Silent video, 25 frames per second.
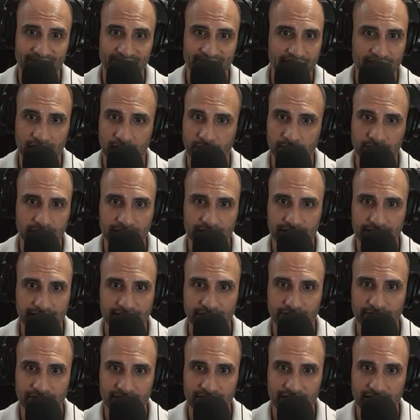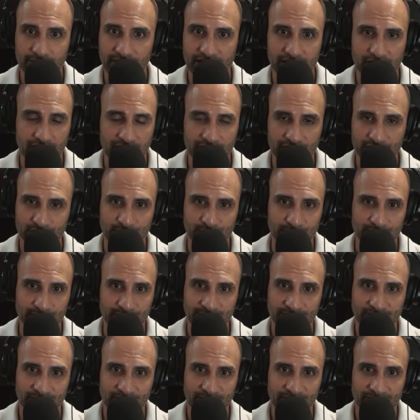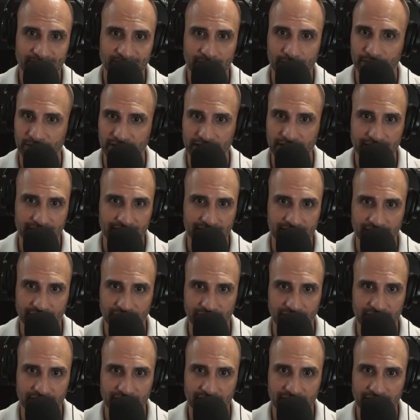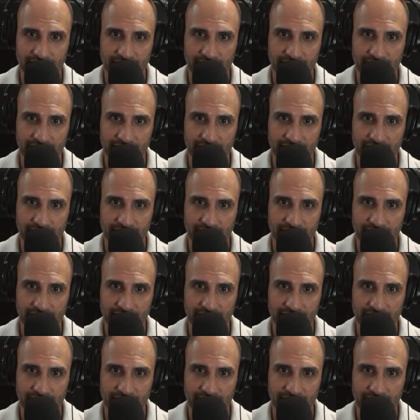It's completely different than my daughter's room. Completely different.